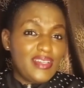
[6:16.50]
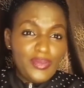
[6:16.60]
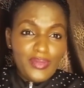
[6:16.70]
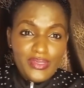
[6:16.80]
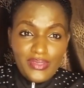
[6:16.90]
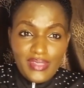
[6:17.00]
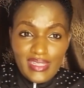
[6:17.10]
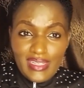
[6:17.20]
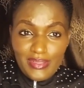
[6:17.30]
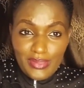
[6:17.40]
What do you think
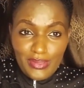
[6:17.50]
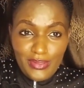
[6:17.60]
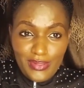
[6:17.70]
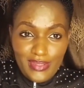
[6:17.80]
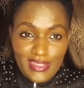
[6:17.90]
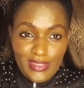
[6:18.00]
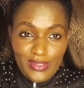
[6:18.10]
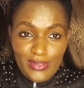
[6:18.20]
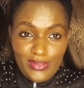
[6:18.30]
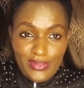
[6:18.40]
Hillary is going to tell you?